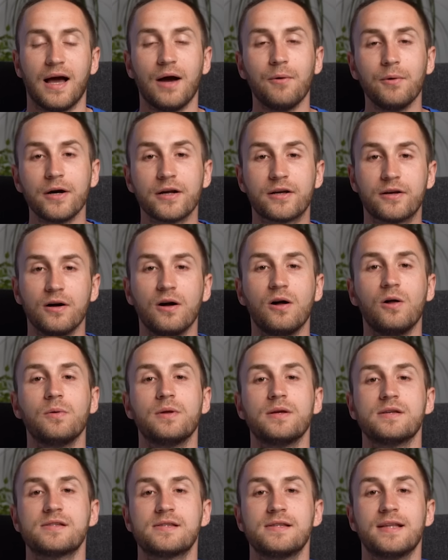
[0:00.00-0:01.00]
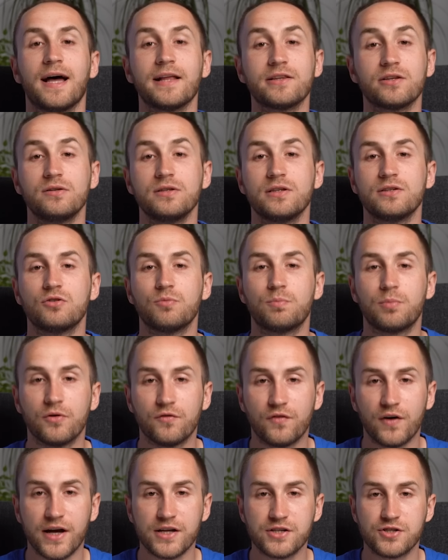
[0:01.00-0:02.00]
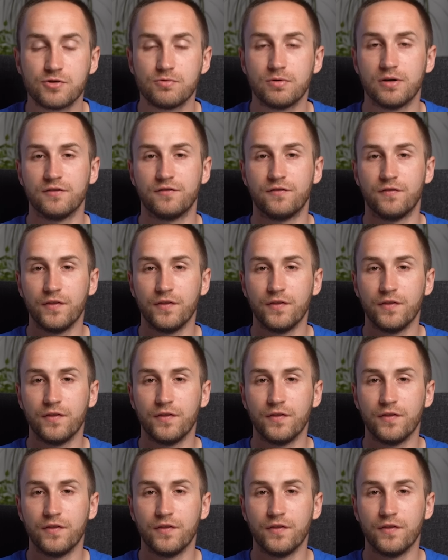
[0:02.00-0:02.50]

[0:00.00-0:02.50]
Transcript: Our goal is not only to provide you with